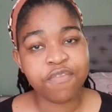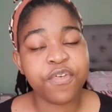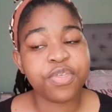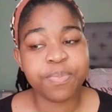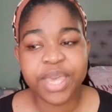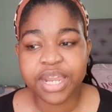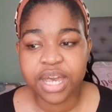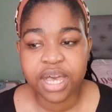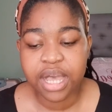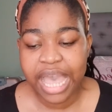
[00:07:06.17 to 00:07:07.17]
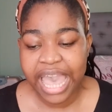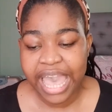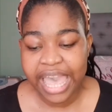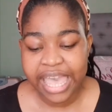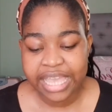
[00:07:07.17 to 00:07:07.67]
for the better.
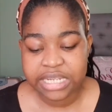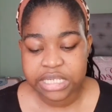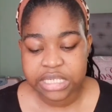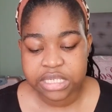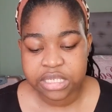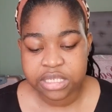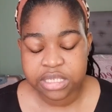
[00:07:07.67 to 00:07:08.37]
And